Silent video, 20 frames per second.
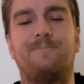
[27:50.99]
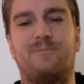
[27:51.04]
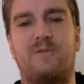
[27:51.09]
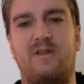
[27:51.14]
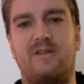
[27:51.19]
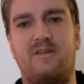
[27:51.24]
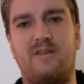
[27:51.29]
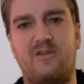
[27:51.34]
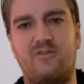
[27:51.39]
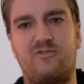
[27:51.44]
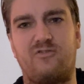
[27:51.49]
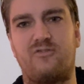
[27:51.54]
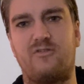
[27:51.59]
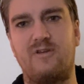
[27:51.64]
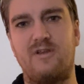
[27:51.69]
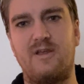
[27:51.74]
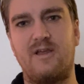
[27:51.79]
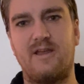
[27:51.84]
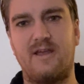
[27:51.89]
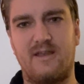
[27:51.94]
then this
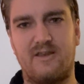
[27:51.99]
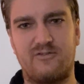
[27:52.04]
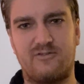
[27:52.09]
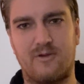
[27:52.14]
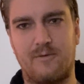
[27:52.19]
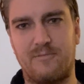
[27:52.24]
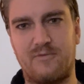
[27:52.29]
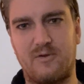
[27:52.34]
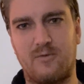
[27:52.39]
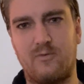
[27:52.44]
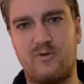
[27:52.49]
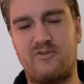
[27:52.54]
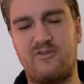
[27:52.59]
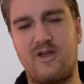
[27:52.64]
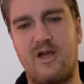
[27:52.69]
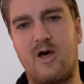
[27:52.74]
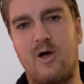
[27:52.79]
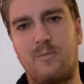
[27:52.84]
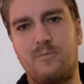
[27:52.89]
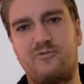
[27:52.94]
is something which
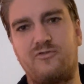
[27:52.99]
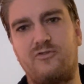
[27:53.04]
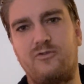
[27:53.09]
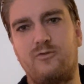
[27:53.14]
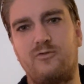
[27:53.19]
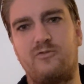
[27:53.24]
helps you